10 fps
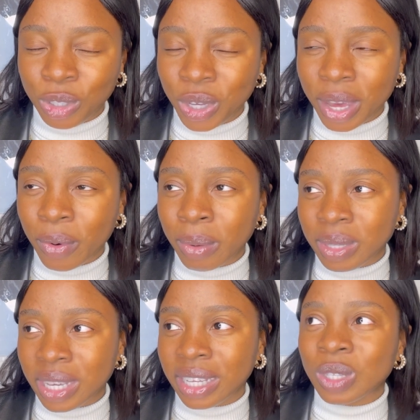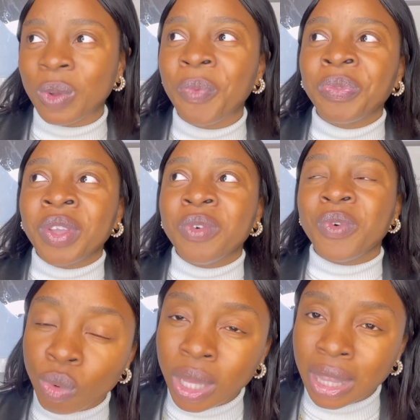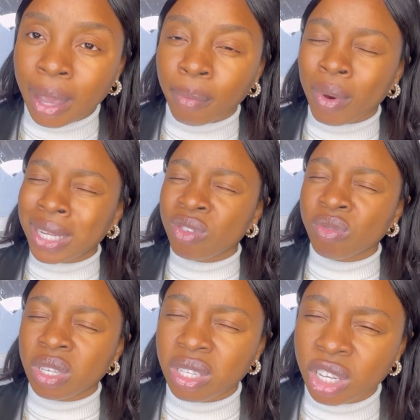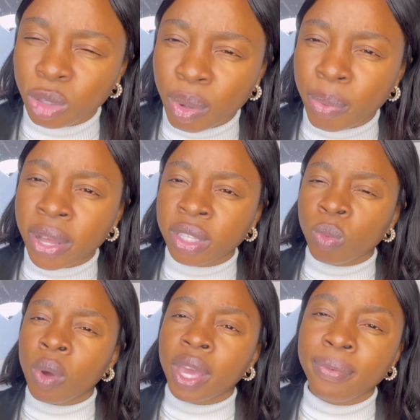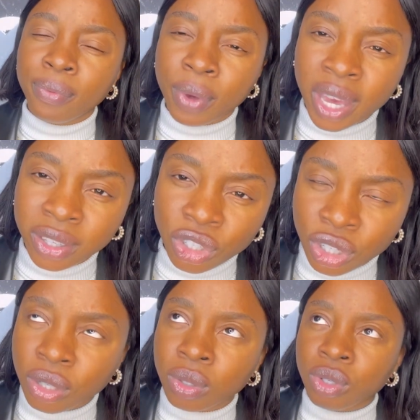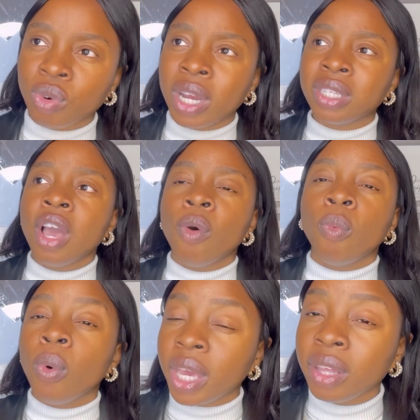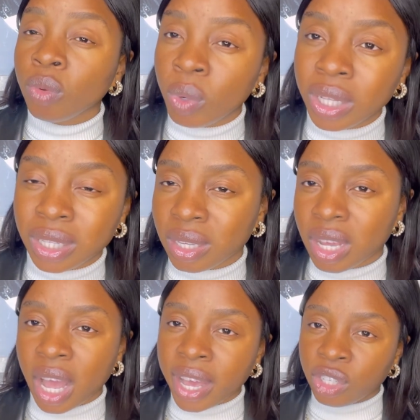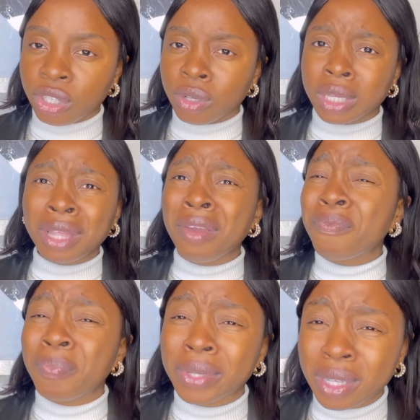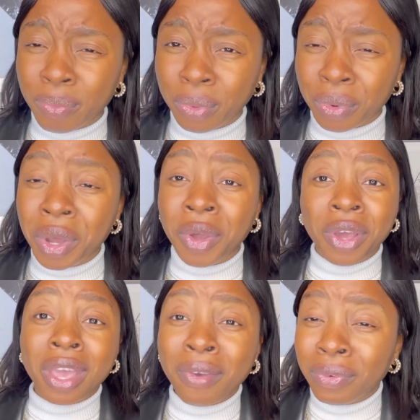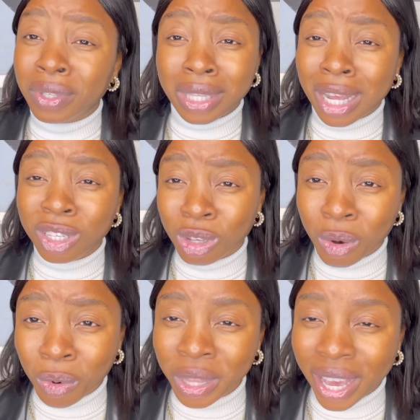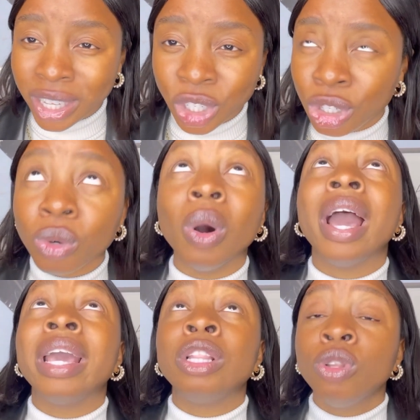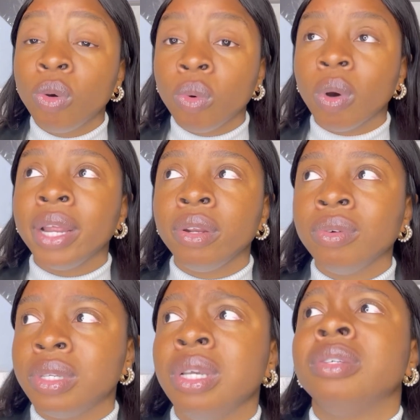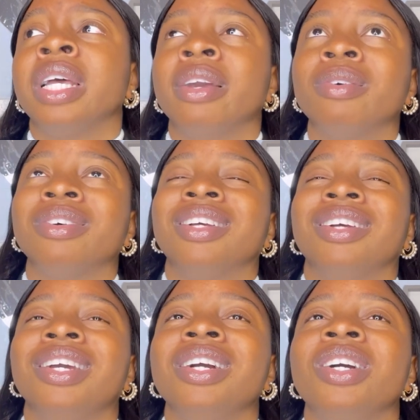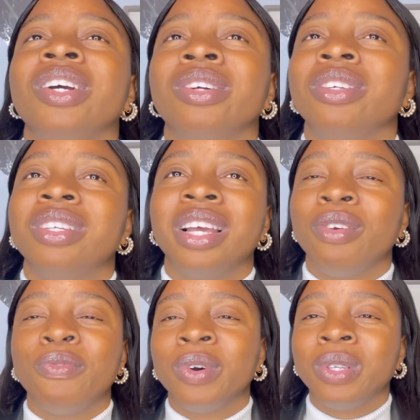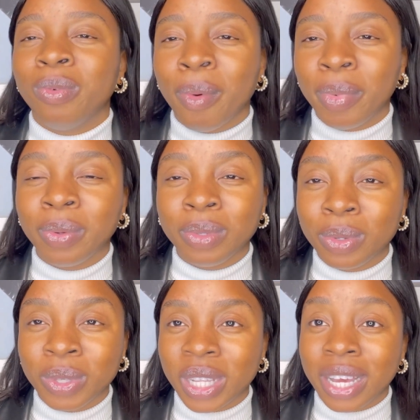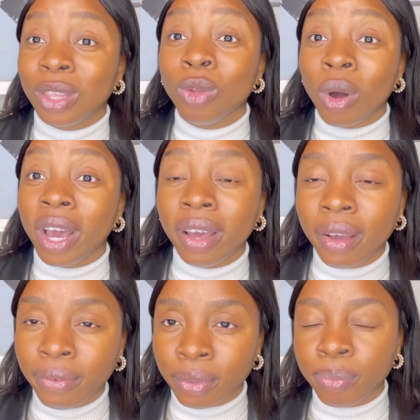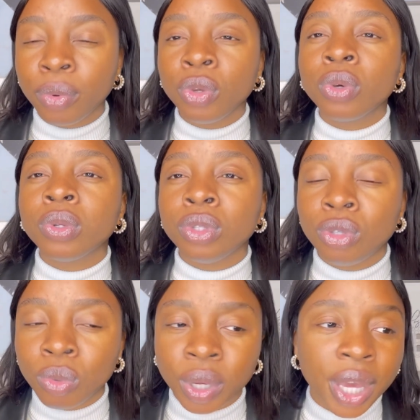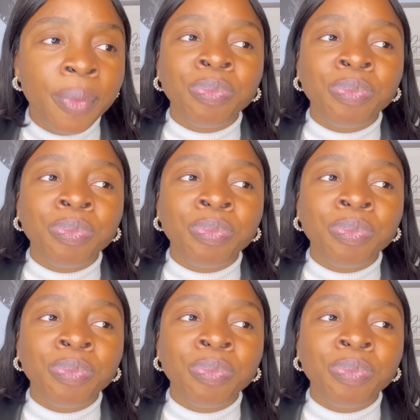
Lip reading: Do you get what I'm saying? So following them, writing research papers, working for NGOs, right? Working with NGOs, and if possible, even start your own NGO. I know, it sounds like, girl, it's like you've forgotten what medical school is like. No, I haven't, but you can do it.